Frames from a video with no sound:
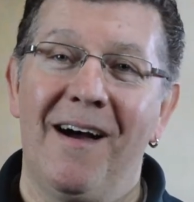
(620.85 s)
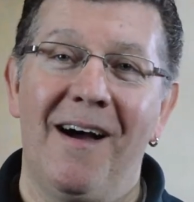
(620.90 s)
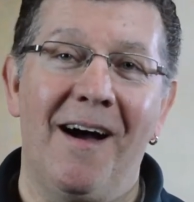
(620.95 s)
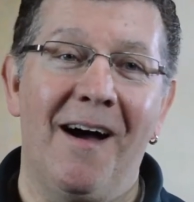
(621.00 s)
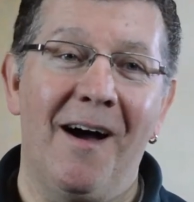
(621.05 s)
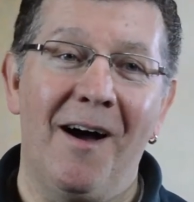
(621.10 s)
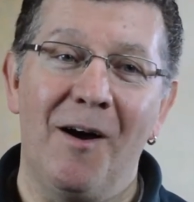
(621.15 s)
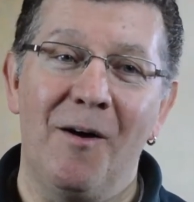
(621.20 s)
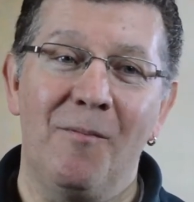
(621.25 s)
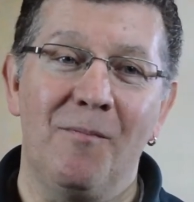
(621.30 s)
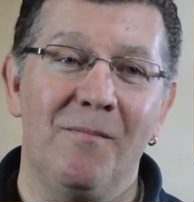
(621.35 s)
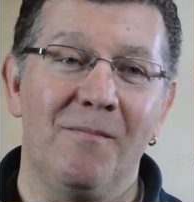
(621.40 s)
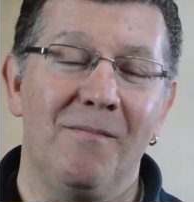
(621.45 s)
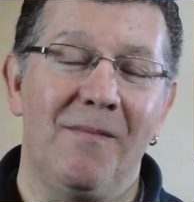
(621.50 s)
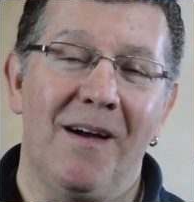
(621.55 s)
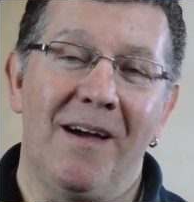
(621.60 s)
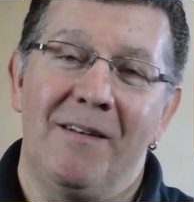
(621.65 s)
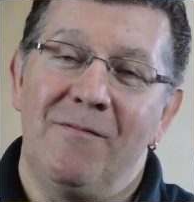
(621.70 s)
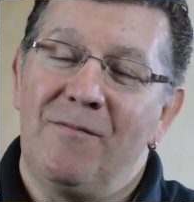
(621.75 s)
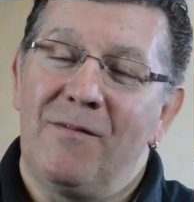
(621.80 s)

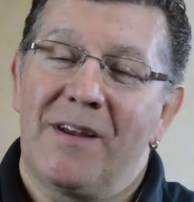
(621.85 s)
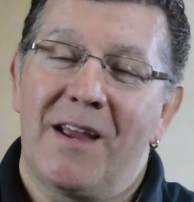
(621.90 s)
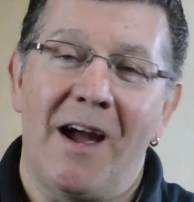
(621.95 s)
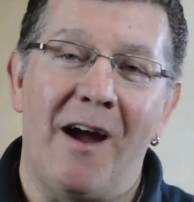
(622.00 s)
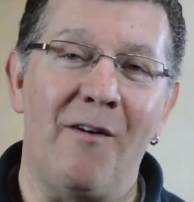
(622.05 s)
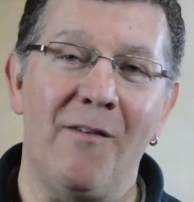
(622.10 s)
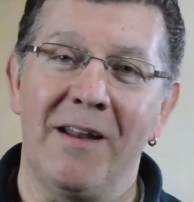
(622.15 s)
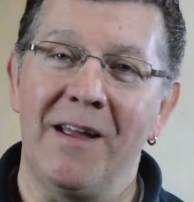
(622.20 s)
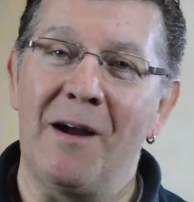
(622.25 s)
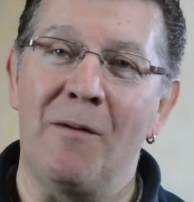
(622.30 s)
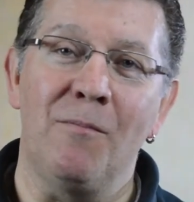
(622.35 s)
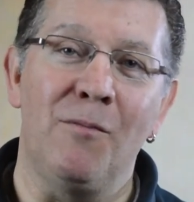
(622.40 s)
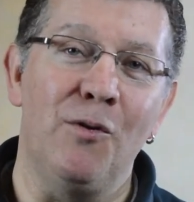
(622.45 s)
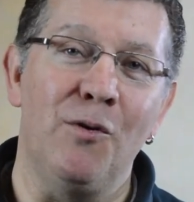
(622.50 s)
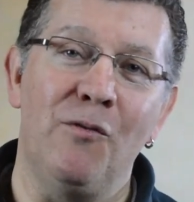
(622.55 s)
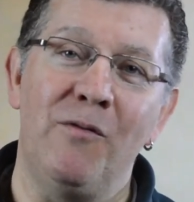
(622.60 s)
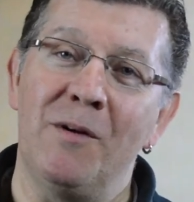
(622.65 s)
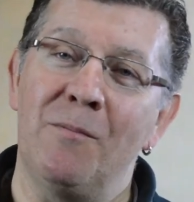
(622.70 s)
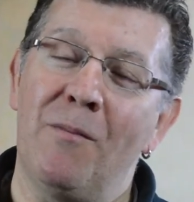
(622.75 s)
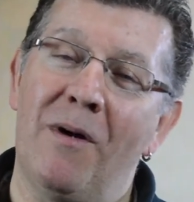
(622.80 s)
And currently I'm
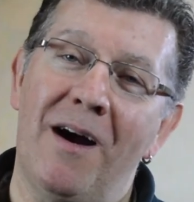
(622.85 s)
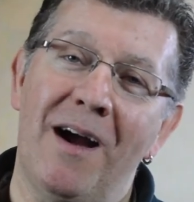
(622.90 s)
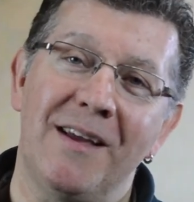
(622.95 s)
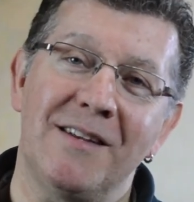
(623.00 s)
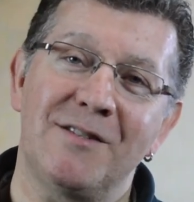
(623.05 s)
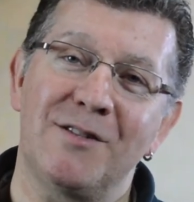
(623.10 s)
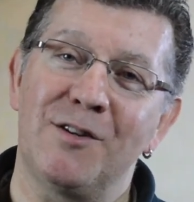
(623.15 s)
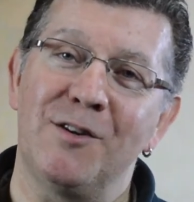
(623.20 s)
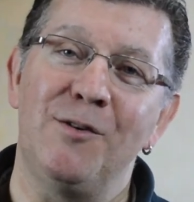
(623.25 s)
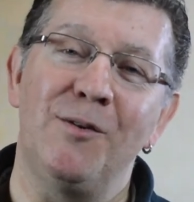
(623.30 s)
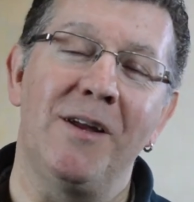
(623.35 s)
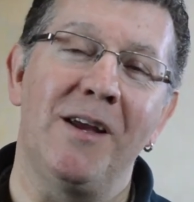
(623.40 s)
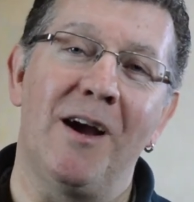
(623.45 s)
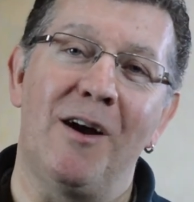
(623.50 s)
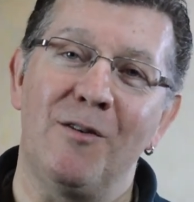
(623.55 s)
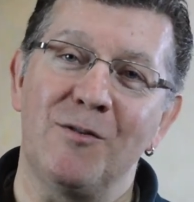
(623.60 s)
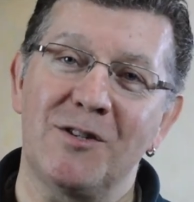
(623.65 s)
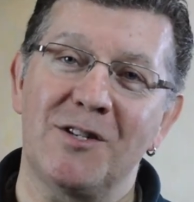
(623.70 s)
moving my studio,